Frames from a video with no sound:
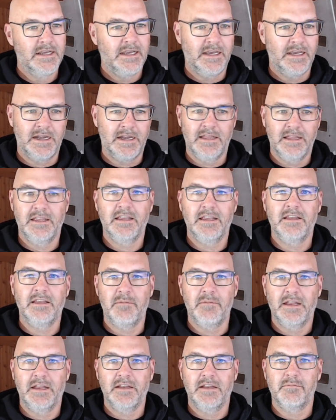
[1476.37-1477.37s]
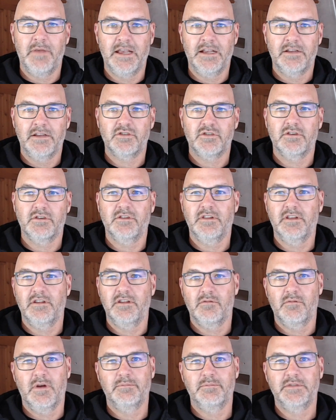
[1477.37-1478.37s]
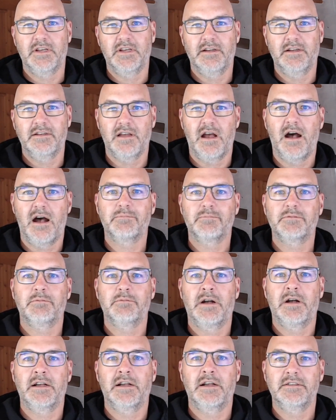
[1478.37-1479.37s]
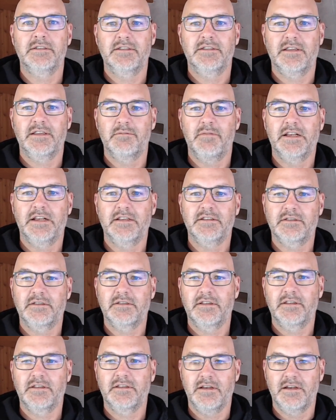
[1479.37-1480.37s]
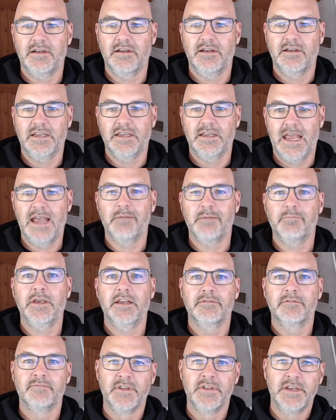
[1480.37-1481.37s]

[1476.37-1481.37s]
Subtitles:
and I think you need to make sure that your website is optimized to the best it can be.